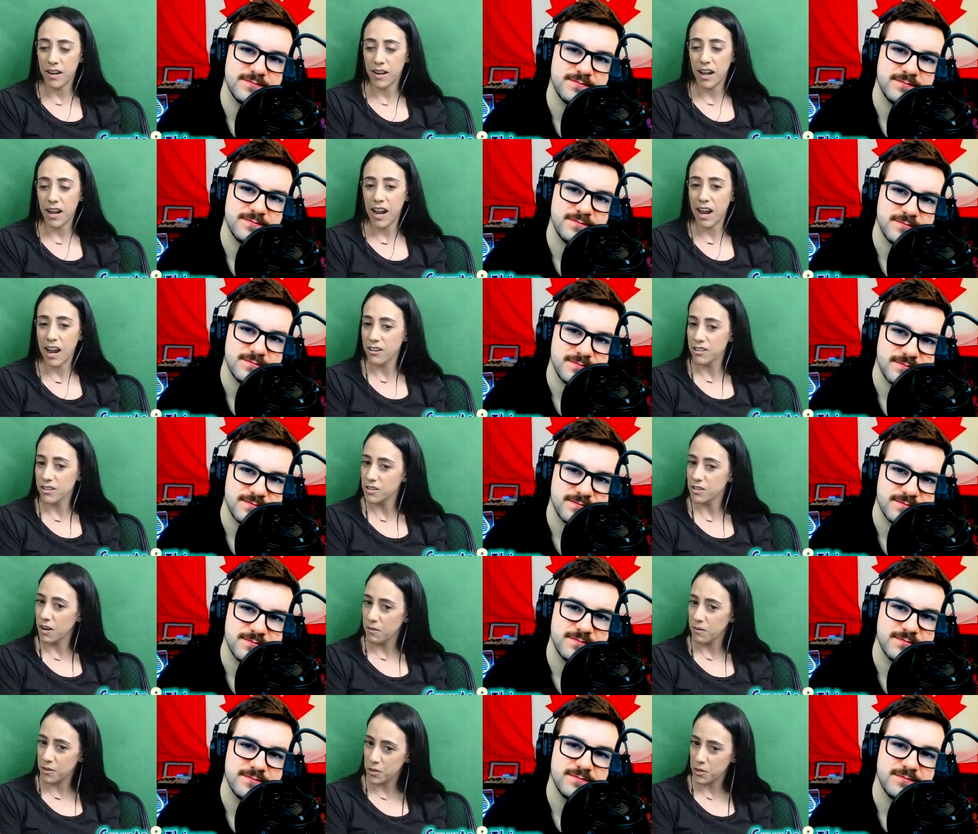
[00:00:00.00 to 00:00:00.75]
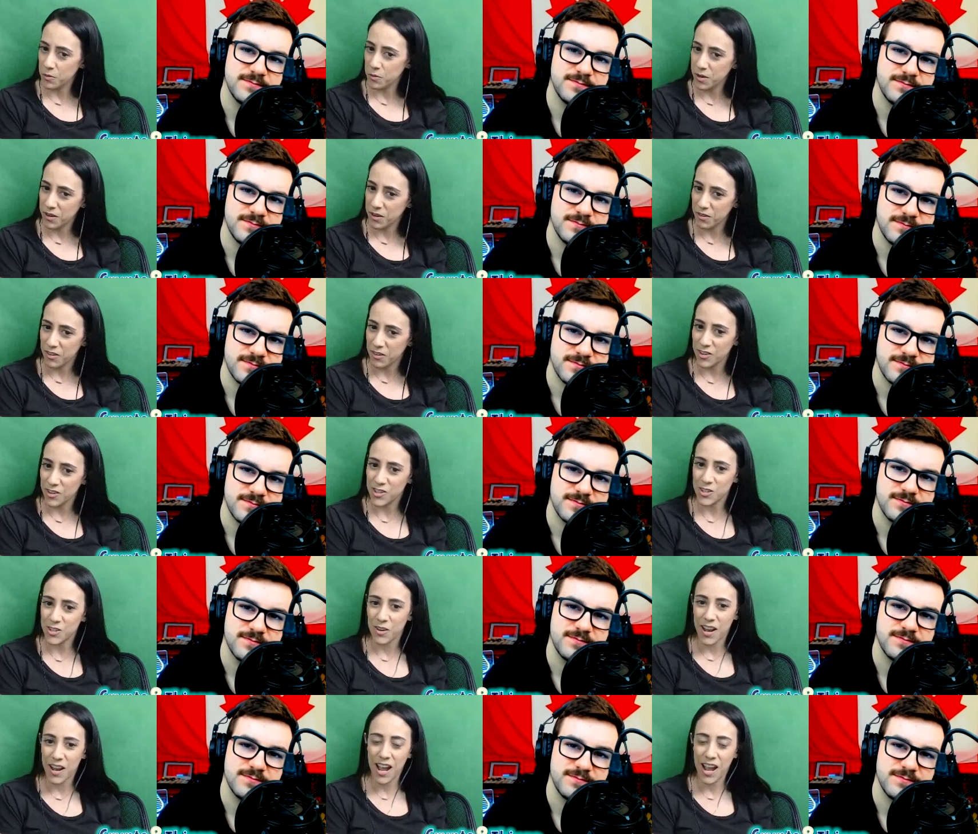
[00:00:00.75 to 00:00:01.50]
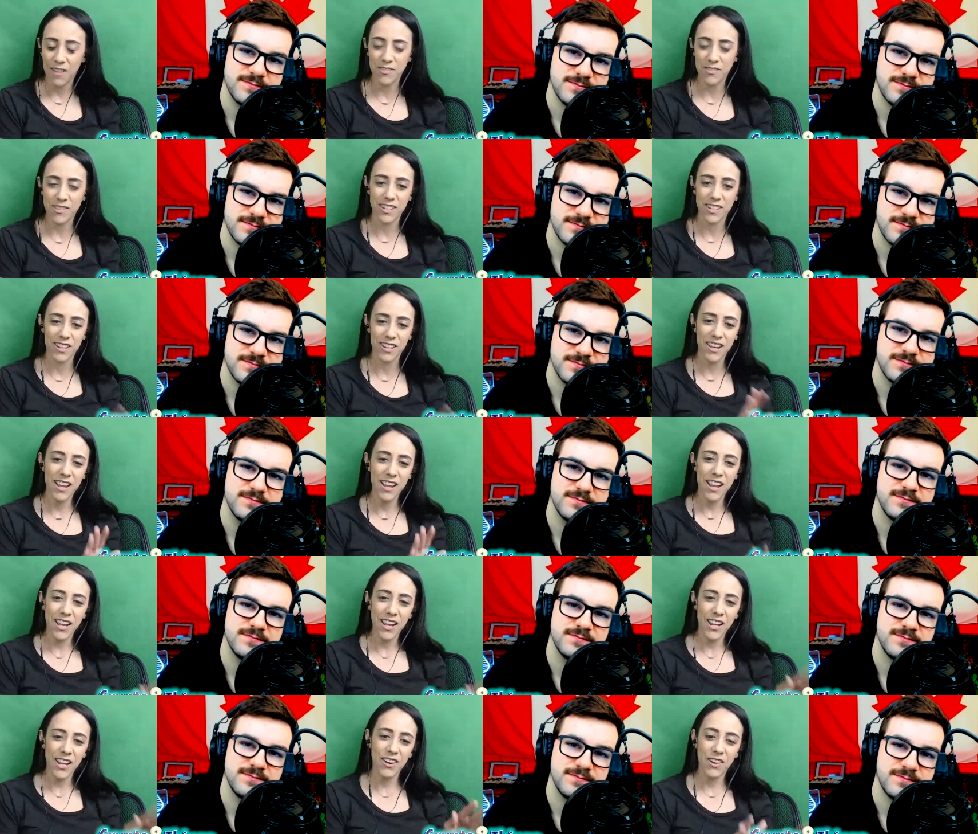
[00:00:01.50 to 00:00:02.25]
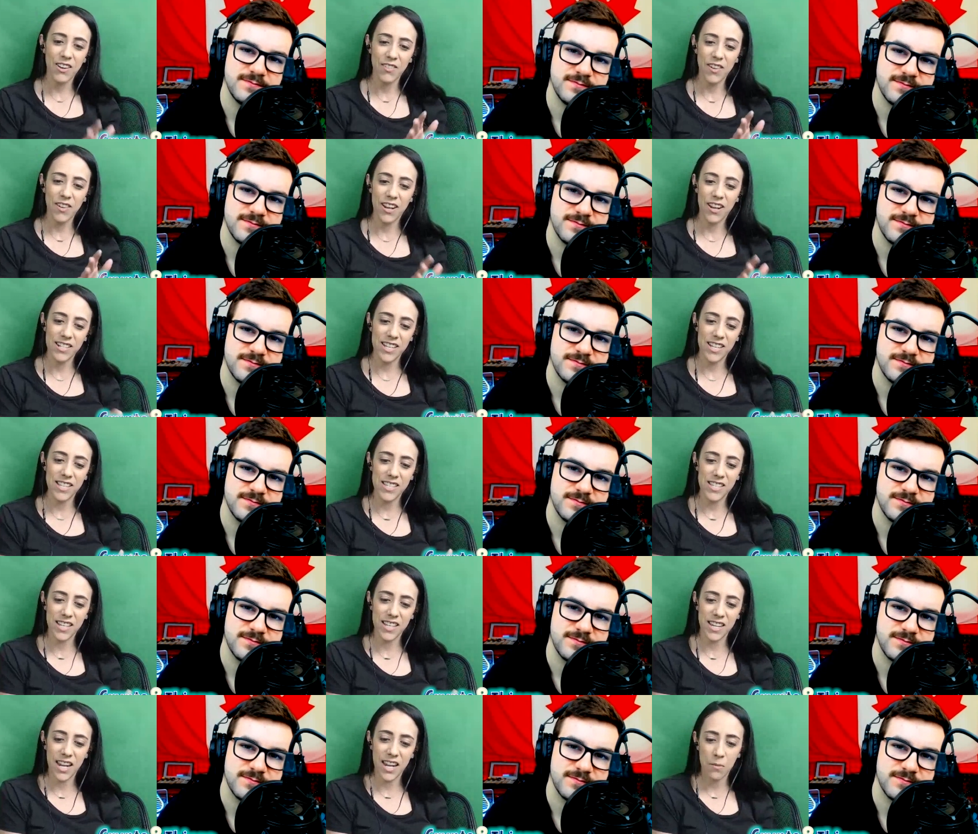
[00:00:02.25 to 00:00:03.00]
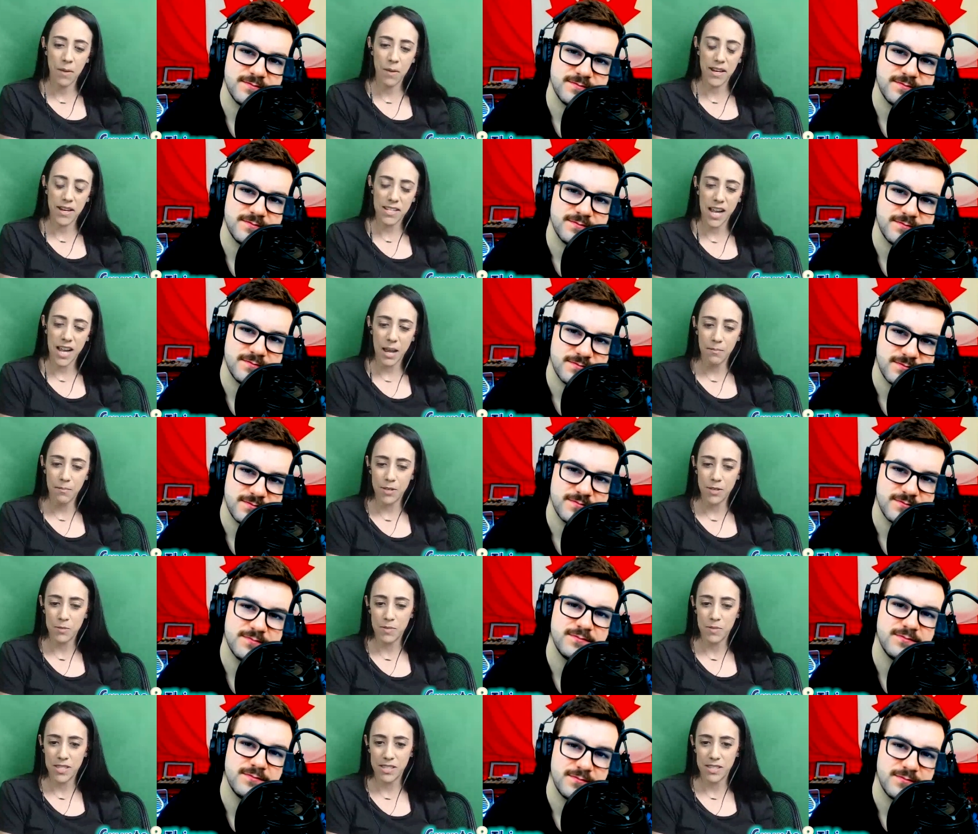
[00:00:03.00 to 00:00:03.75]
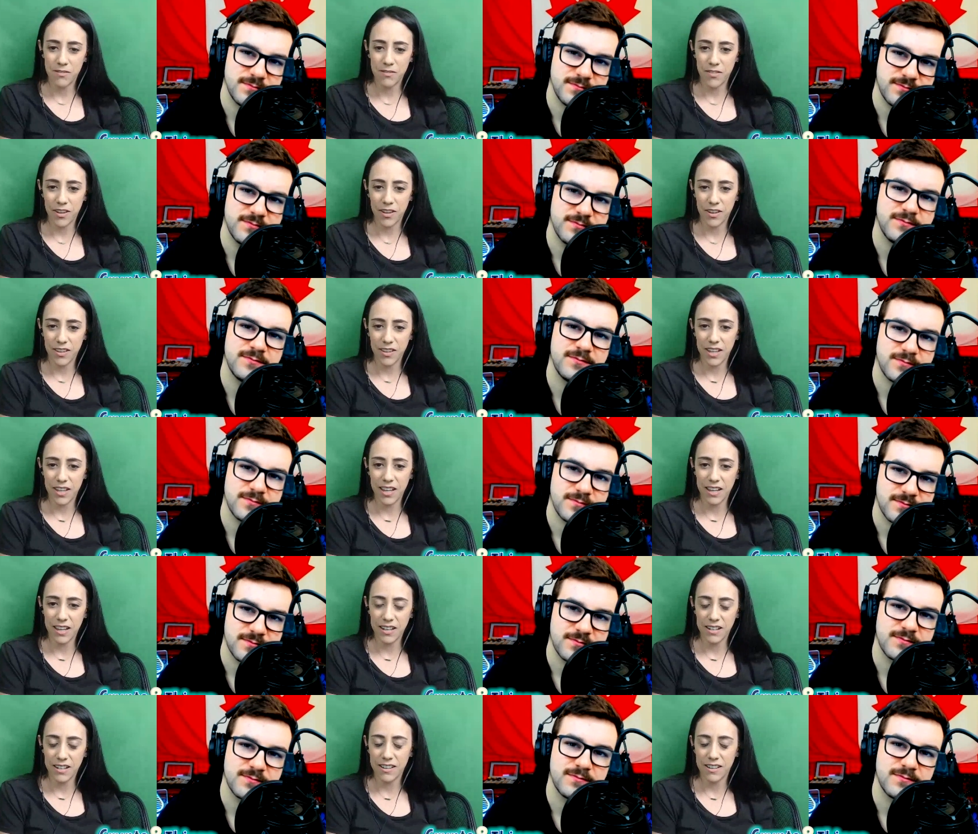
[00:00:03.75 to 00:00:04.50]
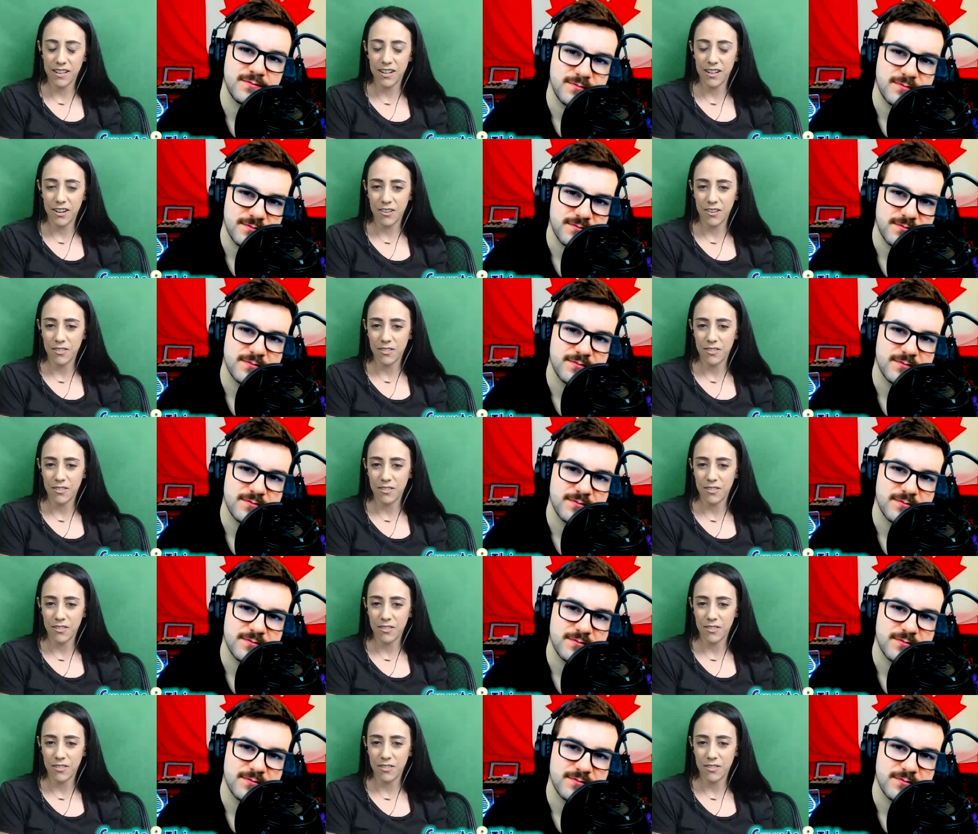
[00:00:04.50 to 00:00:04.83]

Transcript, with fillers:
Speaker 1: I also have a three-year-old. So I have to, you know, I've got to designate my time specifically and, you know,